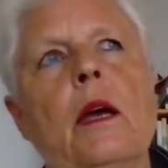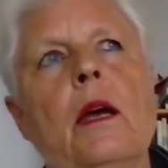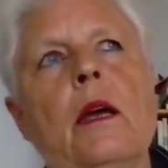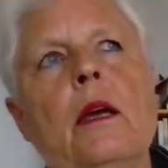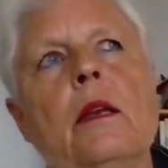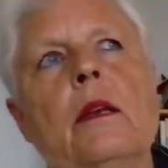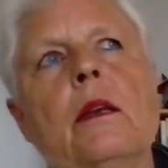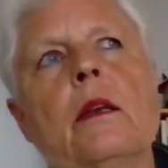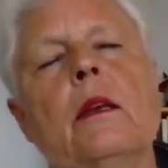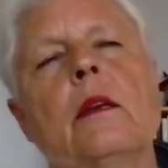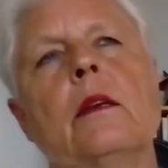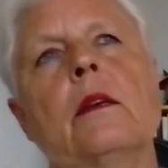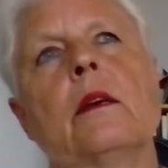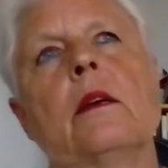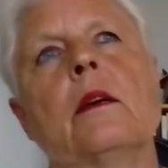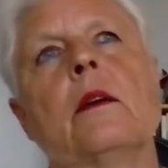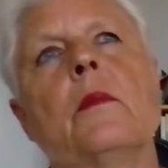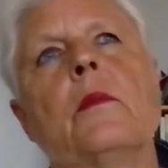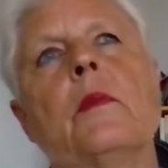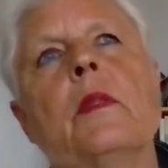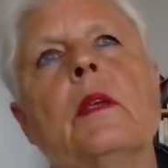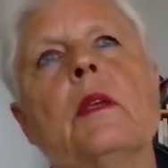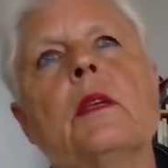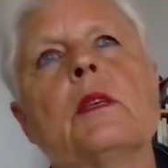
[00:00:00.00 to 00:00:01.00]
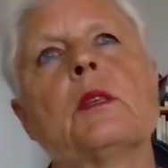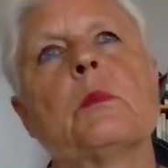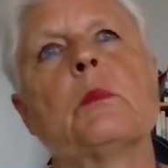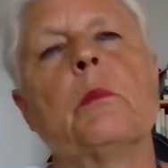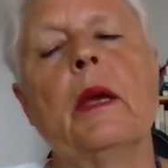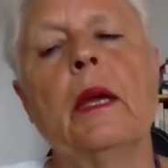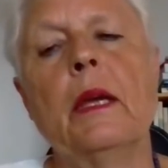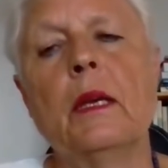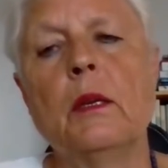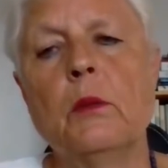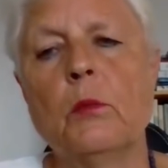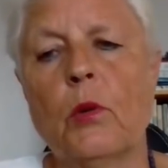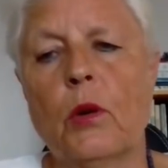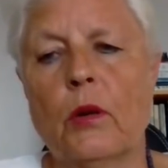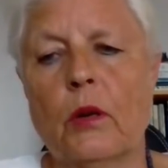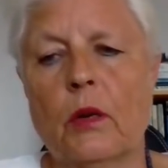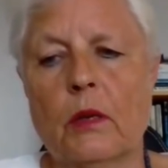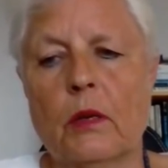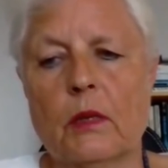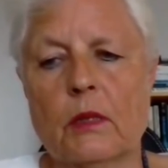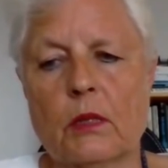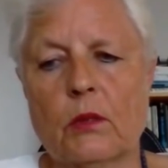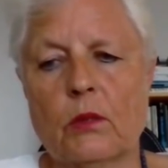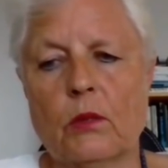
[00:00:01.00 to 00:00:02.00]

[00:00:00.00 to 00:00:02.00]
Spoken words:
And his main work is